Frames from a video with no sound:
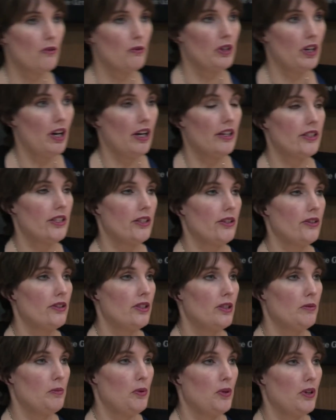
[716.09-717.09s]
would also
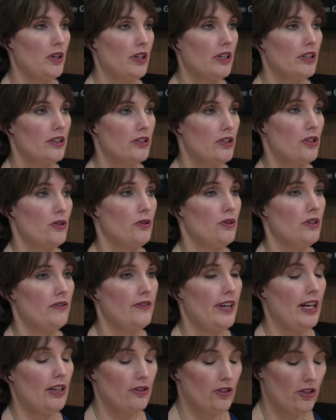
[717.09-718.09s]
support school
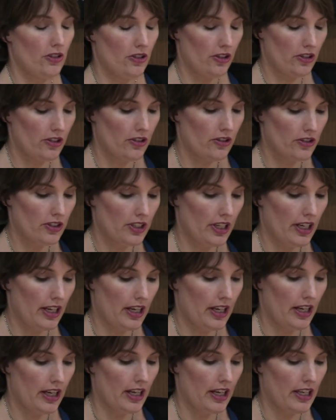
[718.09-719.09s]
vouchers,
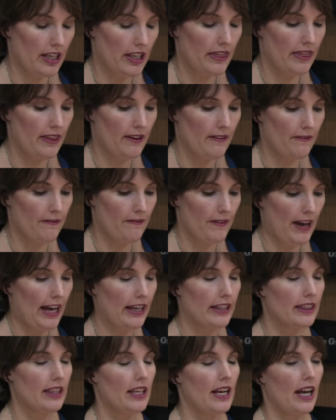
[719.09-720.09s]
and the
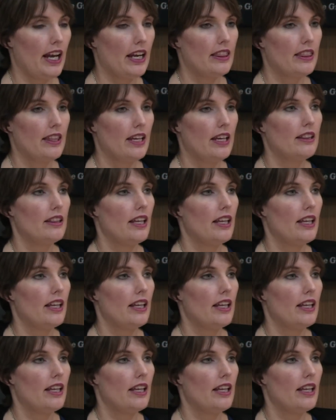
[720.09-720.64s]
fact that I think